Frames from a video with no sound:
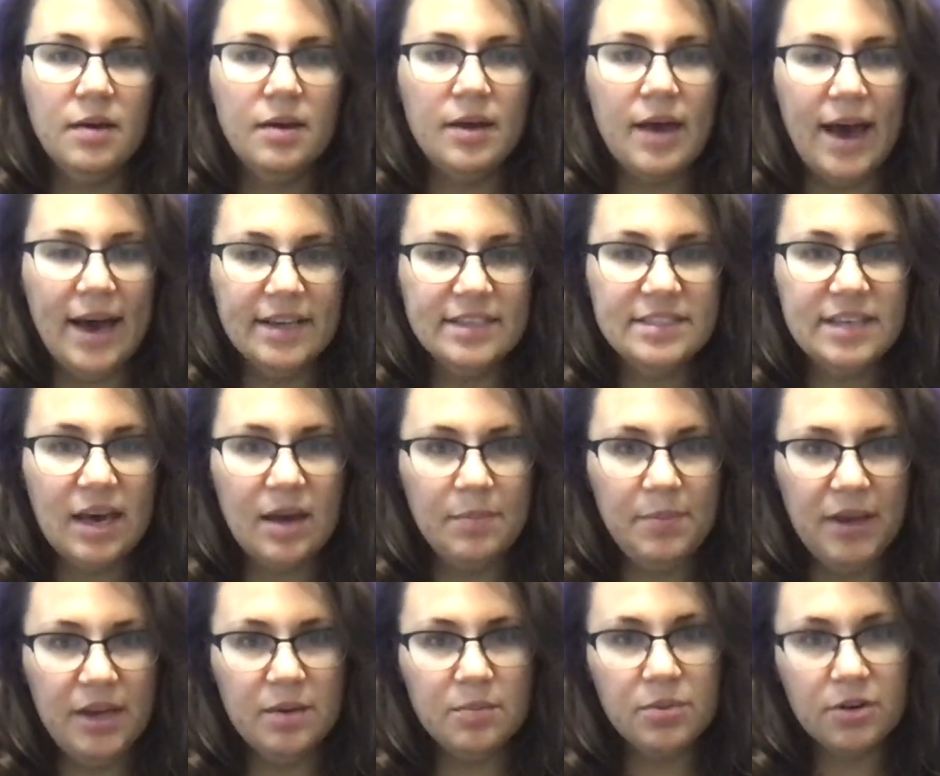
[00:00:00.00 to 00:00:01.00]
As that
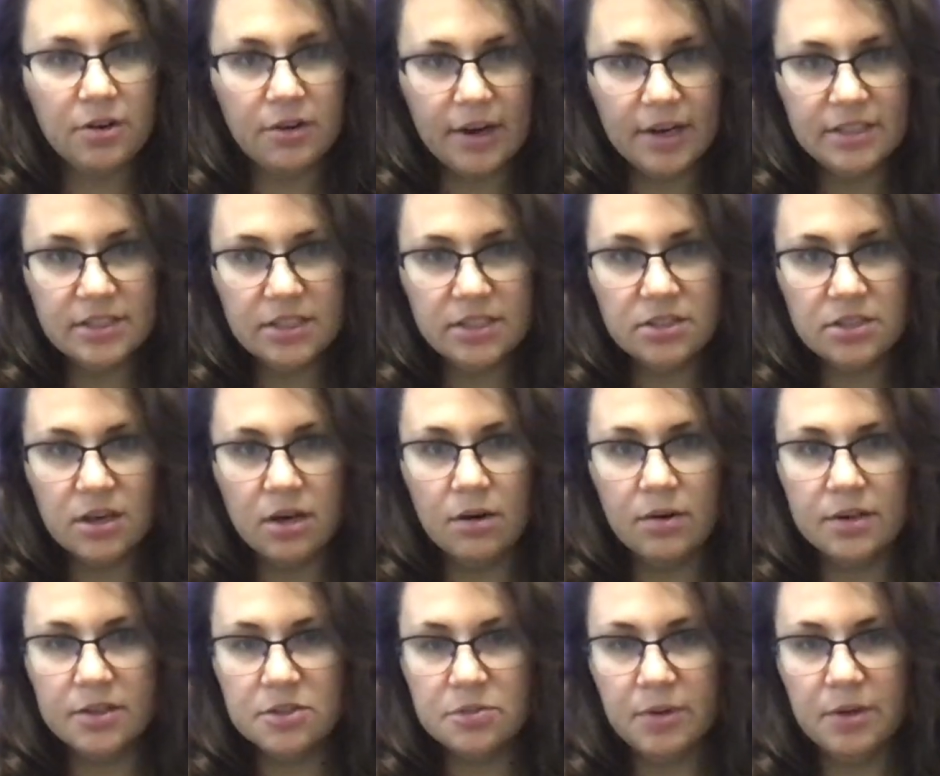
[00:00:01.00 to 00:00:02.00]
pain progresses, though,
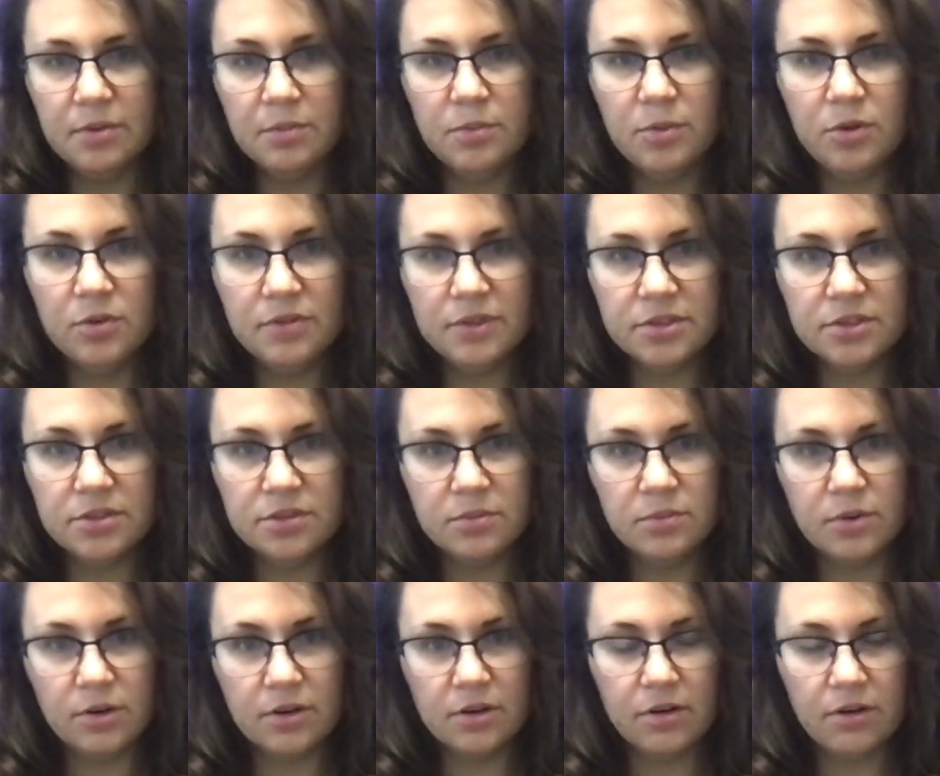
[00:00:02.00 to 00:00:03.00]
as we move into
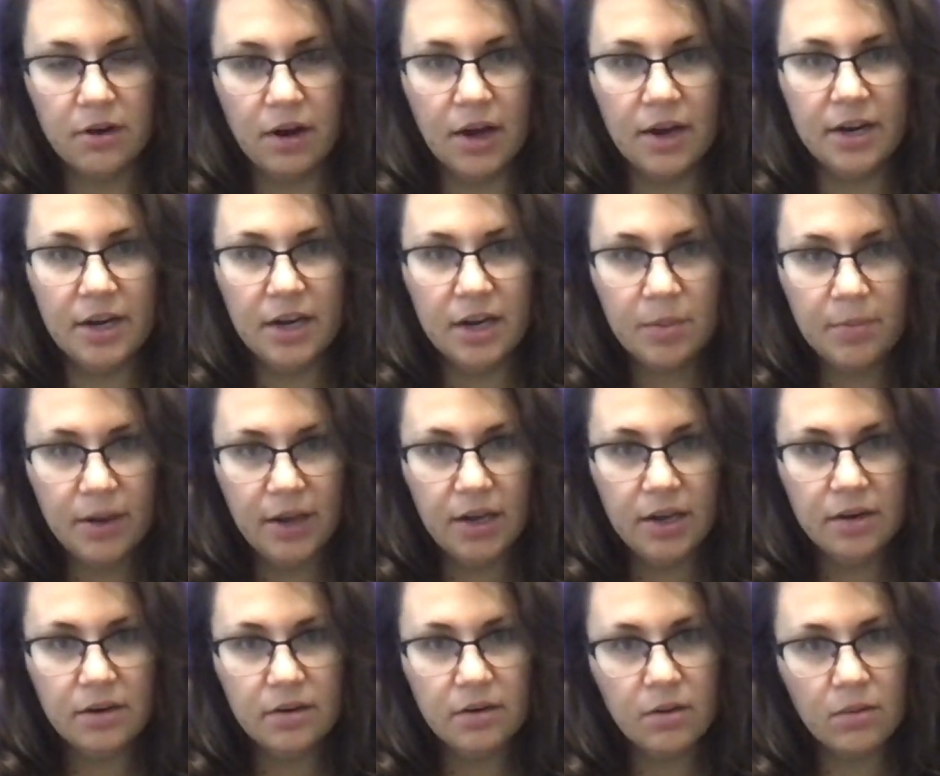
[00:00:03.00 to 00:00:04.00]
more chronic
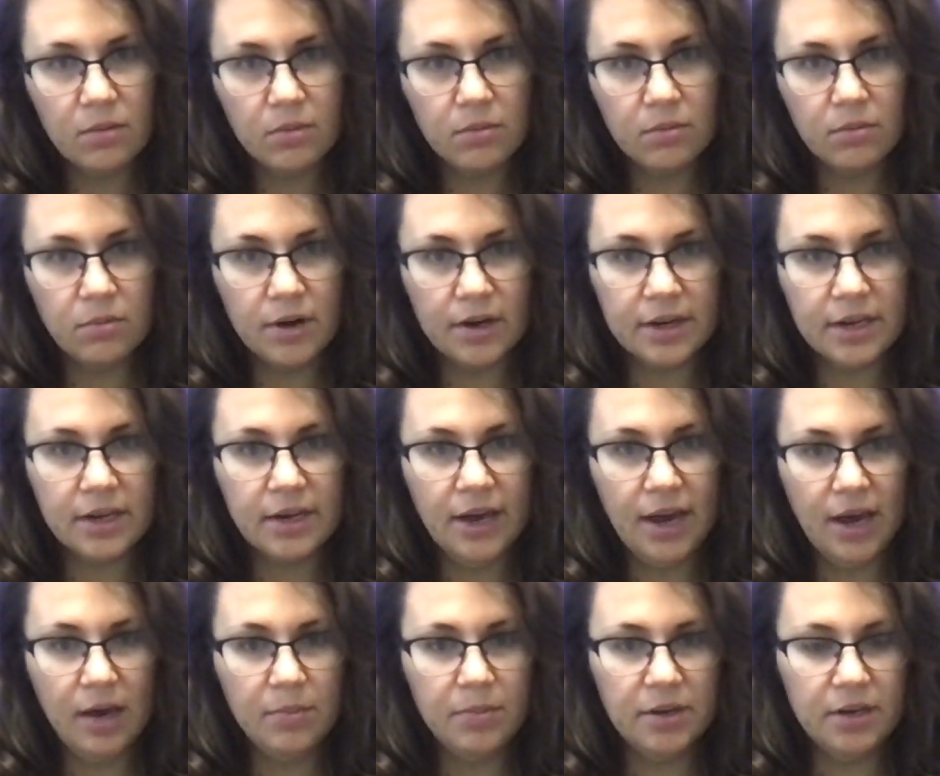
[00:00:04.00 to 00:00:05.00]
pain, what can
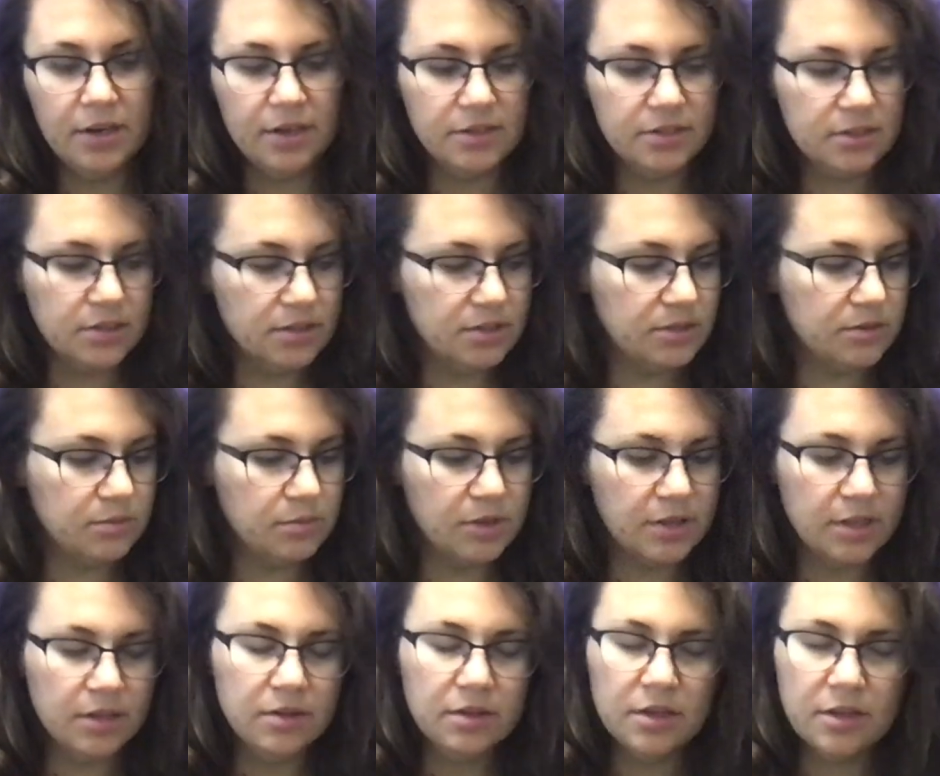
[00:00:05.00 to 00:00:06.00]
happen is
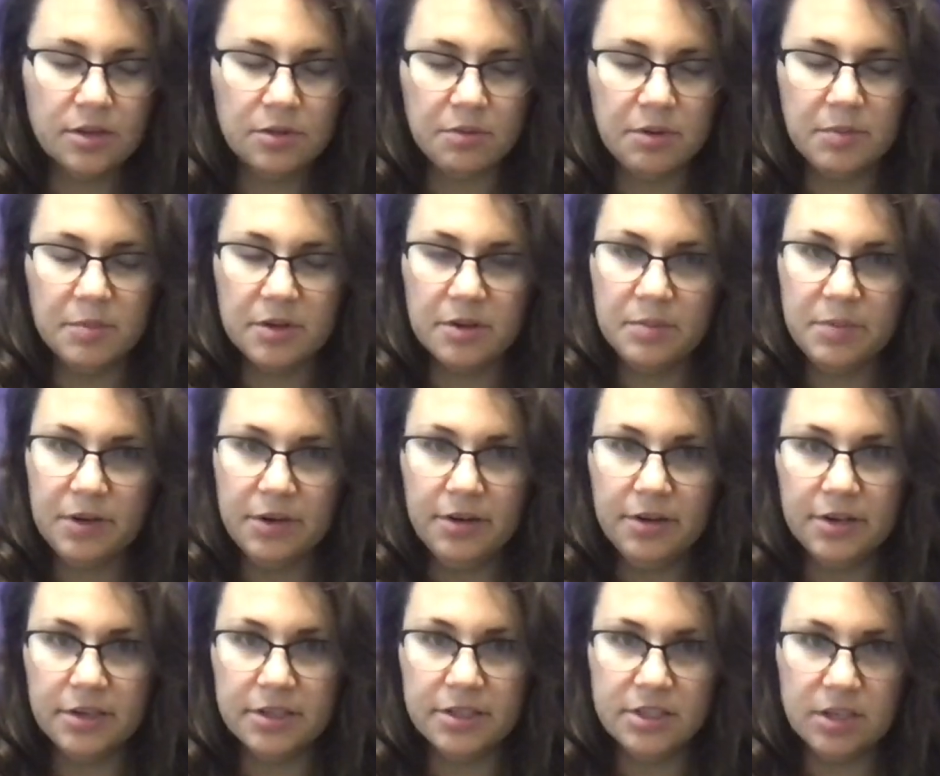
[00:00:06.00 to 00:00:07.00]
within that 3-month
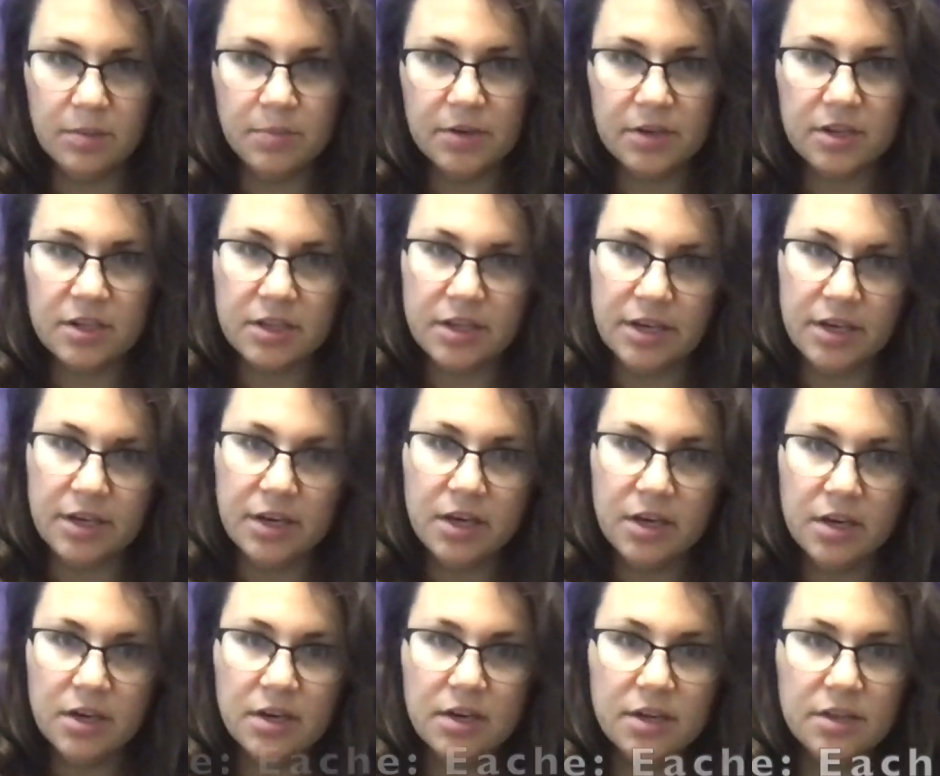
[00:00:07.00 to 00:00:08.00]
period, typically
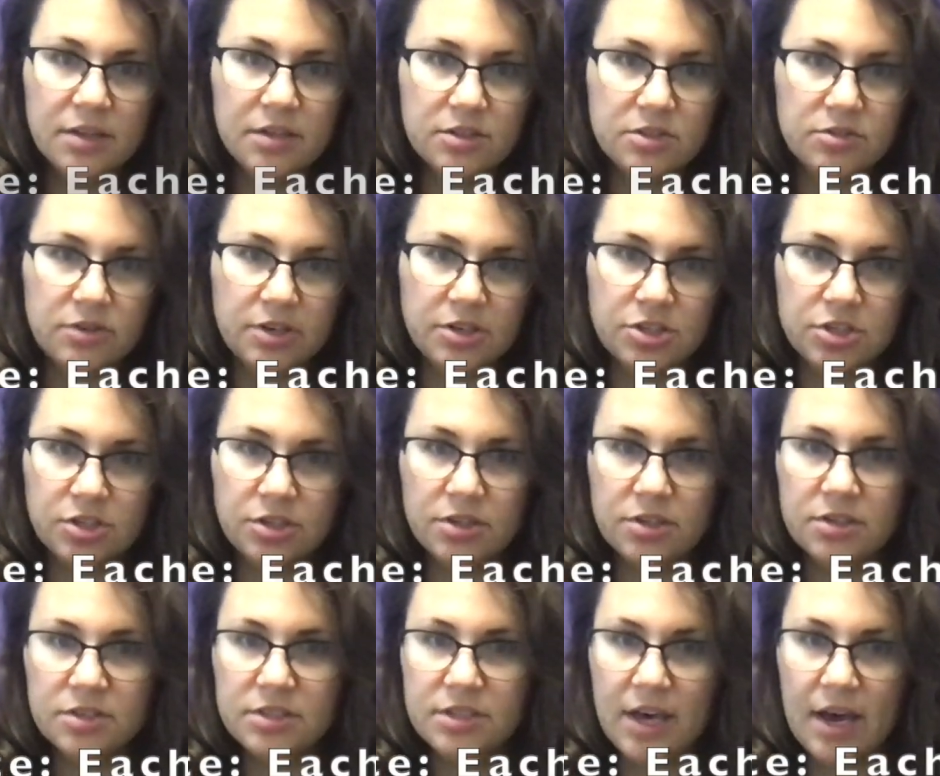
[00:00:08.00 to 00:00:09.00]
the
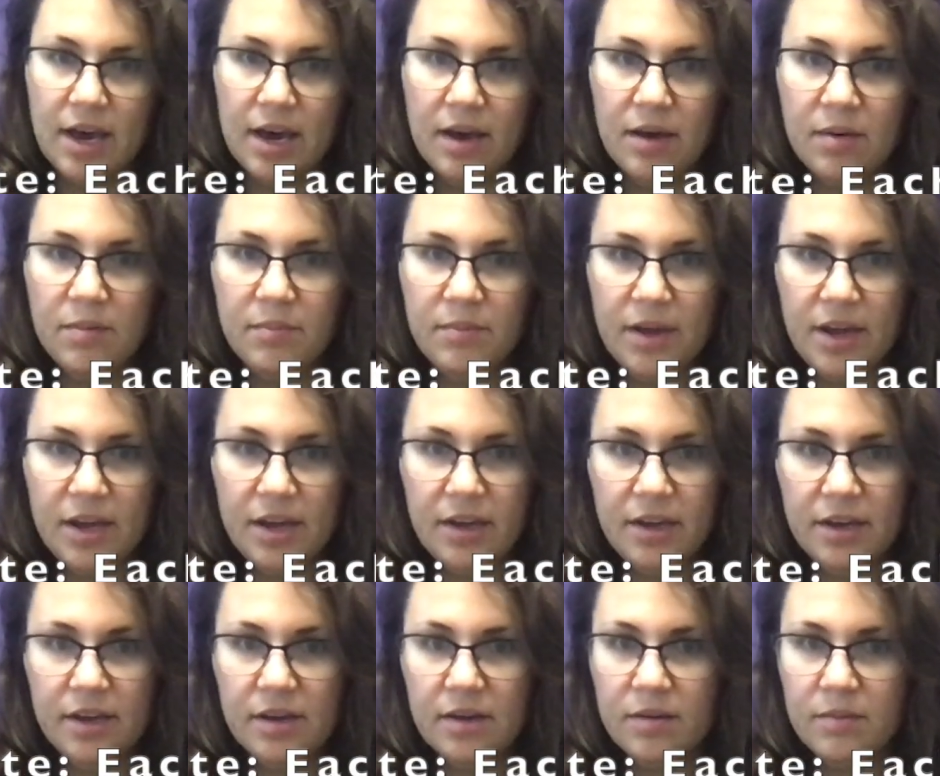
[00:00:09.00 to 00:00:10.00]
structures that
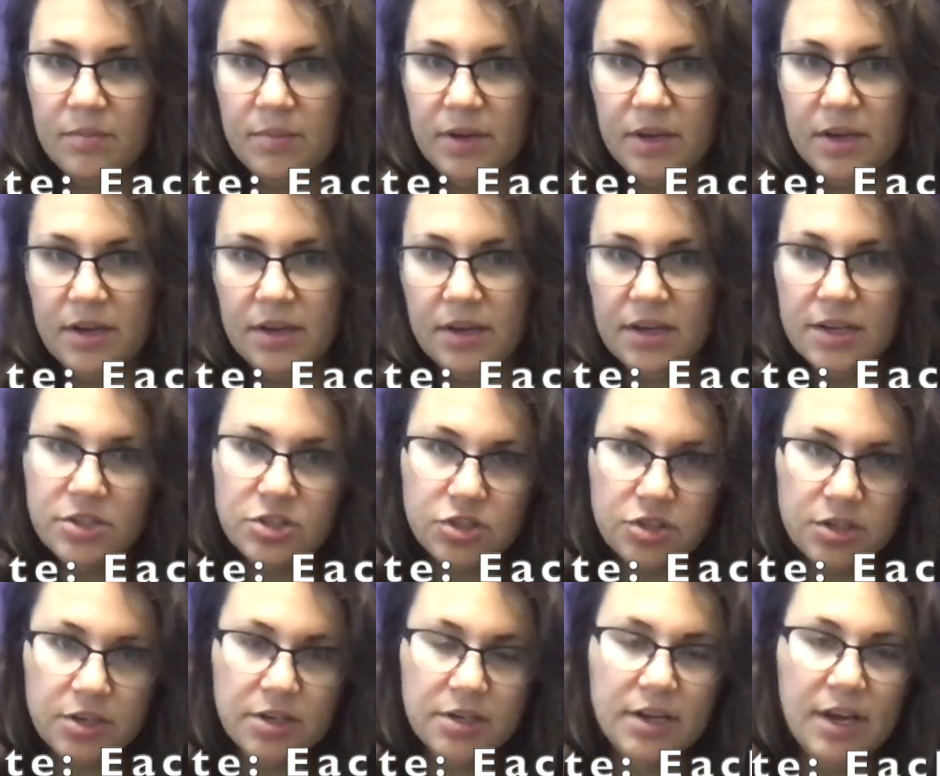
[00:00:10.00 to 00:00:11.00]
may be
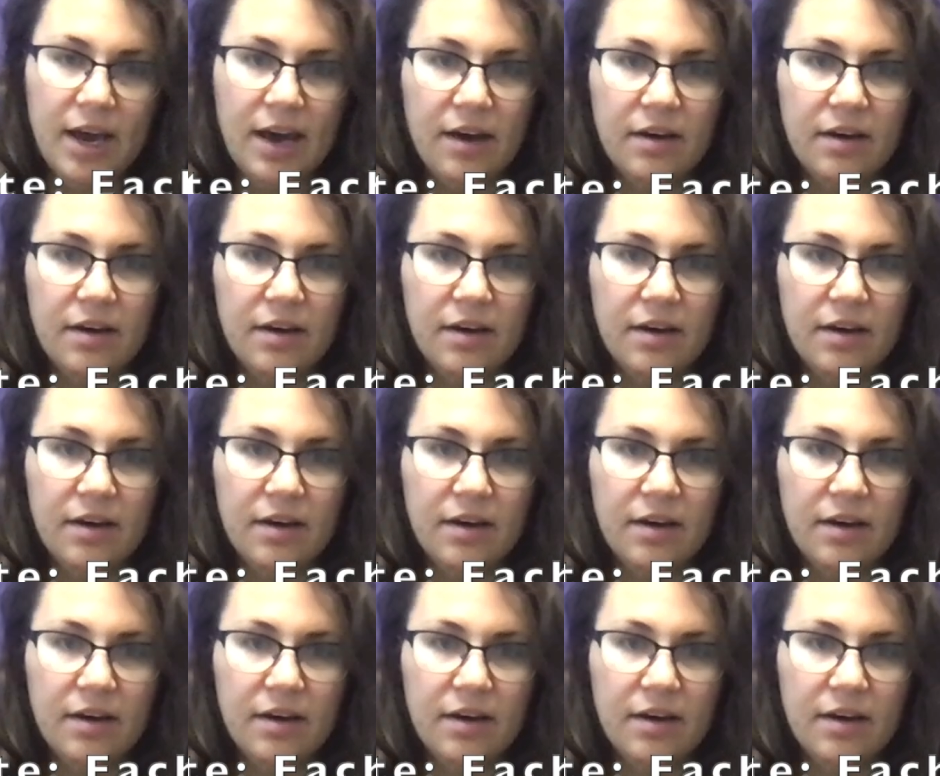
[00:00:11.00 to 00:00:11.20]
injured